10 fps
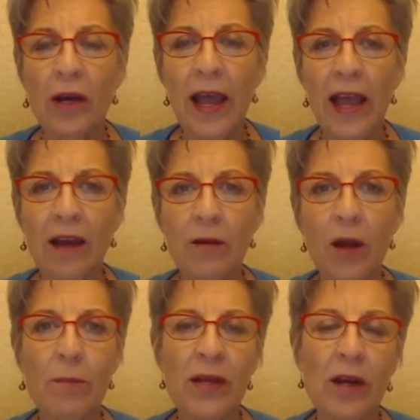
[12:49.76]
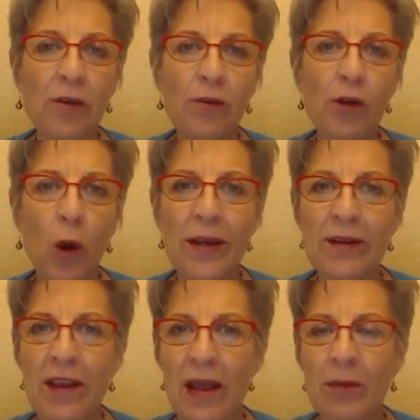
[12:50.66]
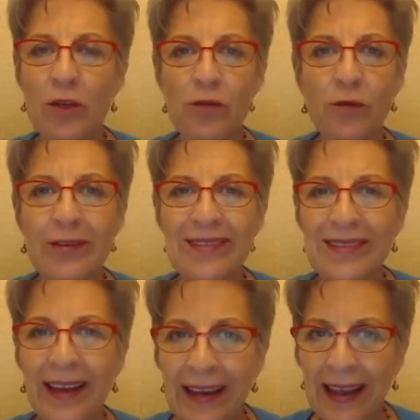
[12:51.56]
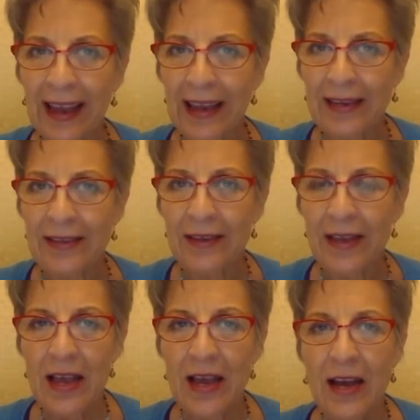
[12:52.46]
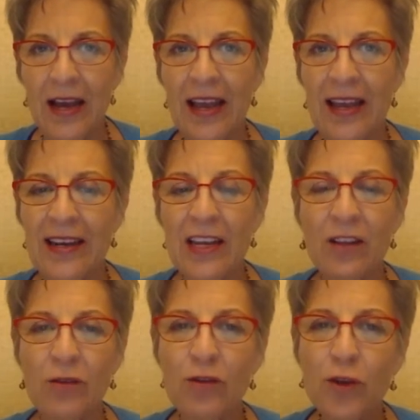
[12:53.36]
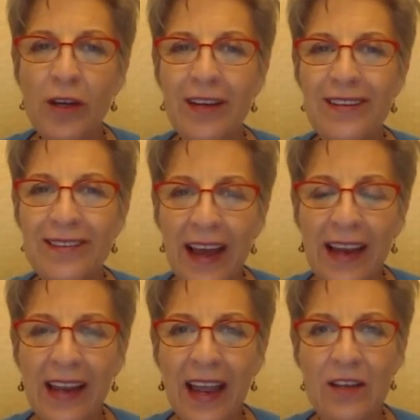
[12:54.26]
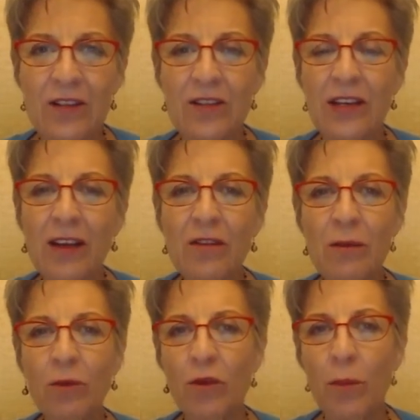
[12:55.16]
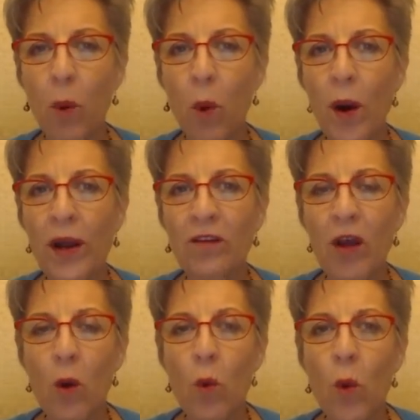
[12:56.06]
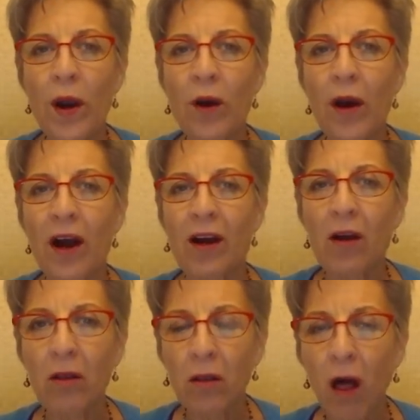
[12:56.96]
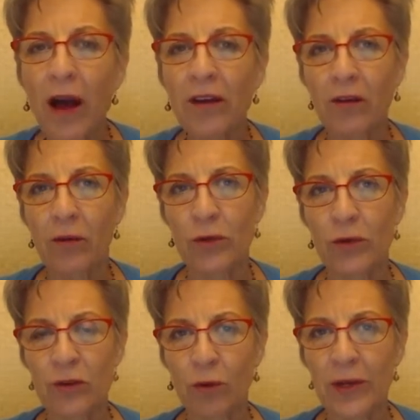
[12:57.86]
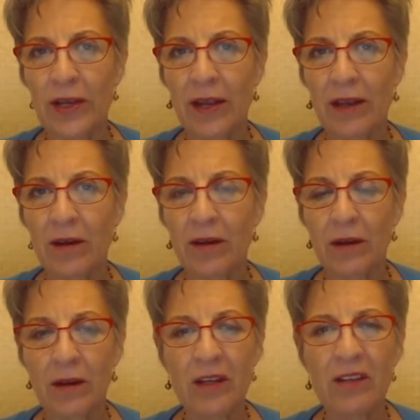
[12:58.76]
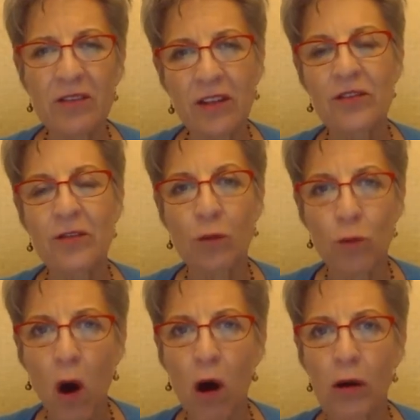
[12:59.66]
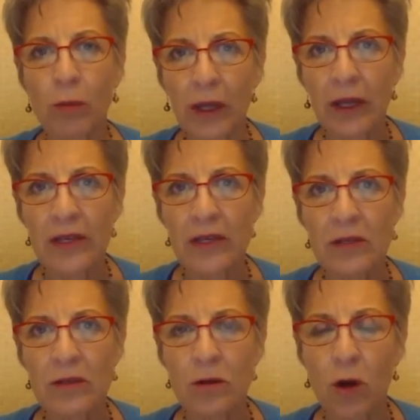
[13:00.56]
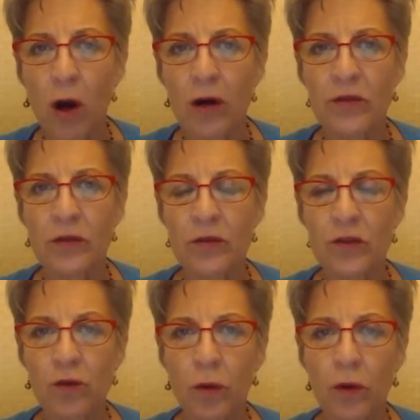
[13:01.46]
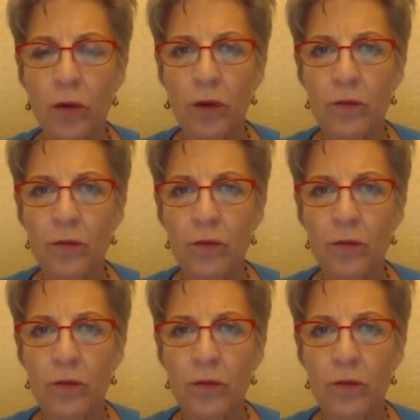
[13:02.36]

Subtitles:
had been undergoing damage for decades, and it took decades to get them to the point where a clot was created in just the wrong place to cause the stroke.